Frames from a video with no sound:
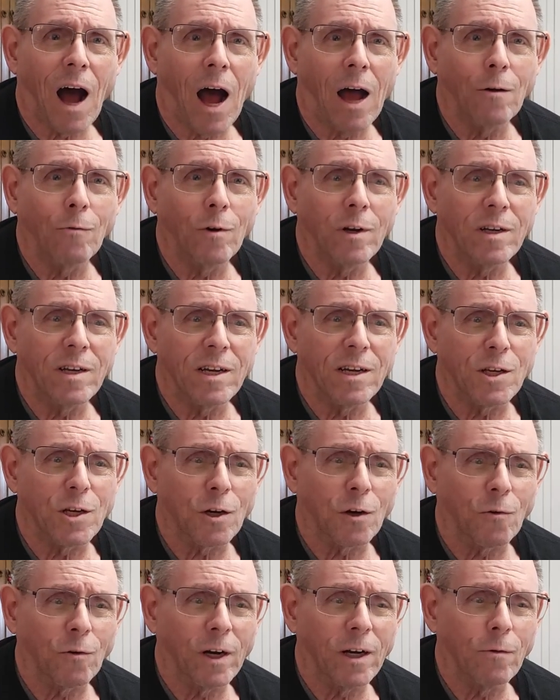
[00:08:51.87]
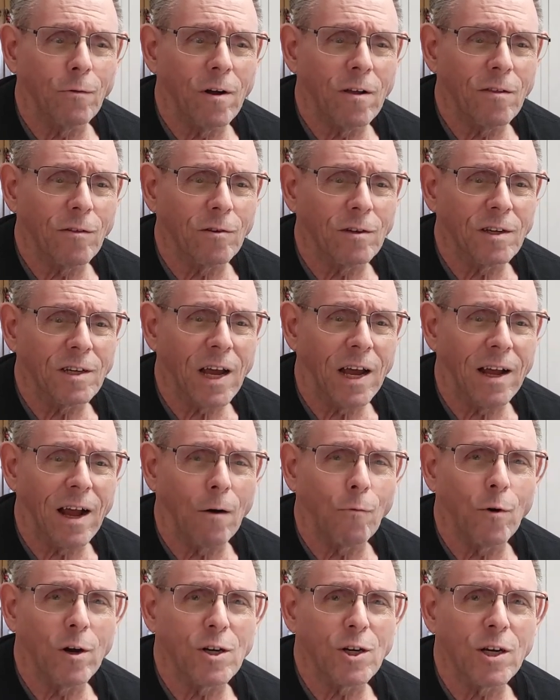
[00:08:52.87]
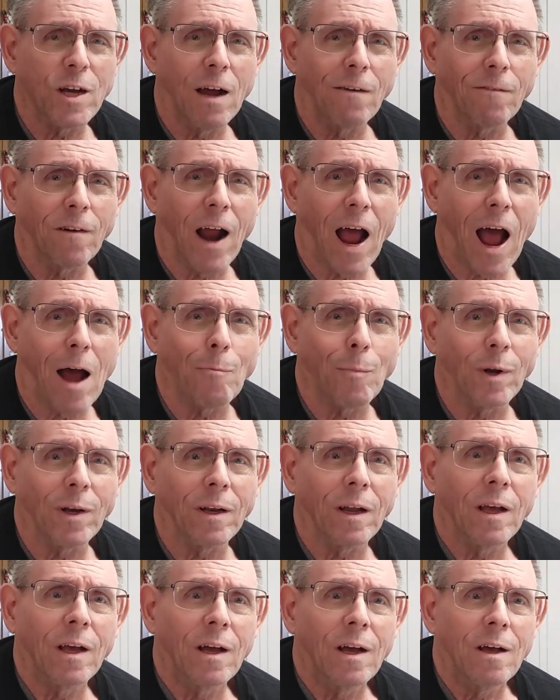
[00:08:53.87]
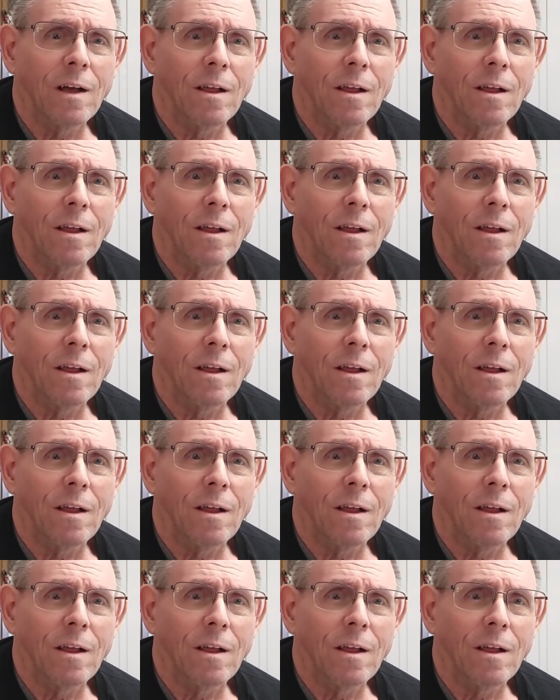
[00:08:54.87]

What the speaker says: I would disagree with or say I wish never happened.